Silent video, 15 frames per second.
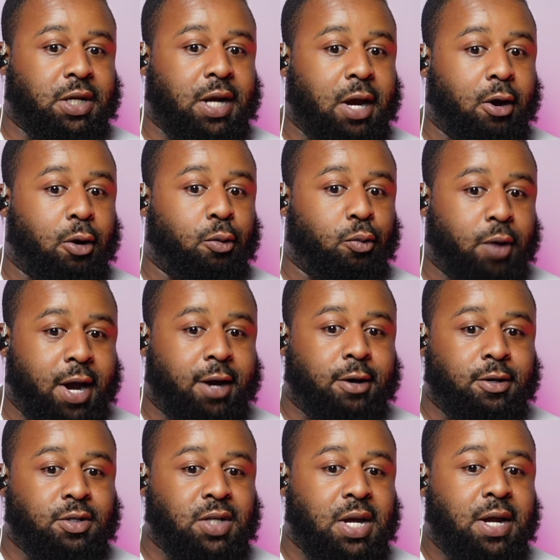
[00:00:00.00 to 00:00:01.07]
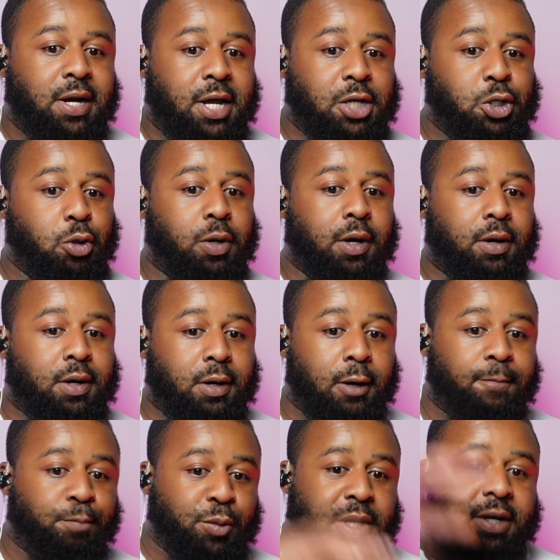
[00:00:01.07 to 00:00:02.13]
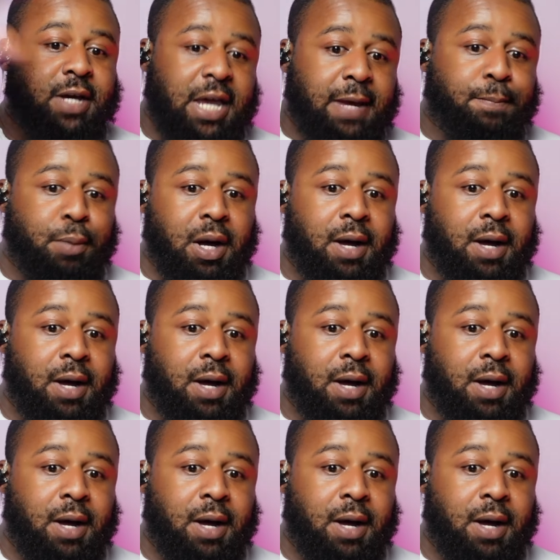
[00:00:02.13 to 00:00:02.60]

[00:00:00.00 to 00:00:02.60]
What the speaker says: and there are records that you can to keep